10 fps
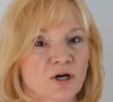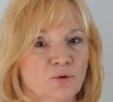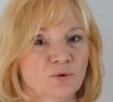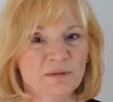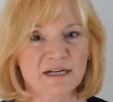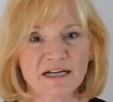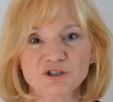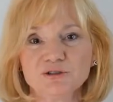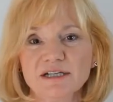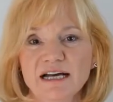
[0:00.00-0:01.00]
Women
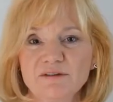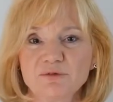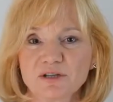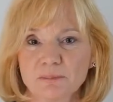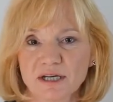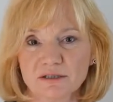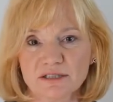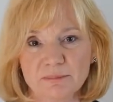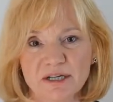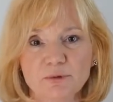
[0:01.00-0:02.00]
naturally have what the
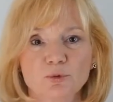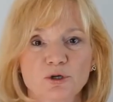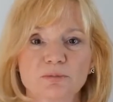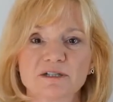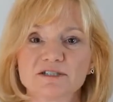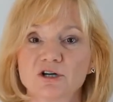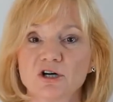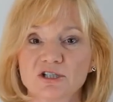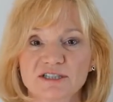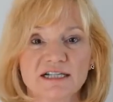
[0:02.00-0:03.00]
male-dominated workplace
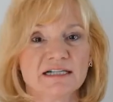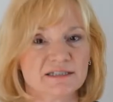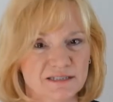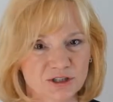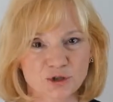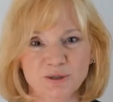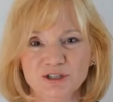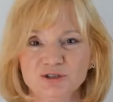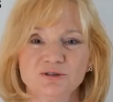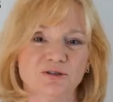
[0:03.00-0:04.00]
calls
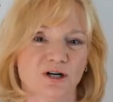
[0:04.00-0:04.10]
situational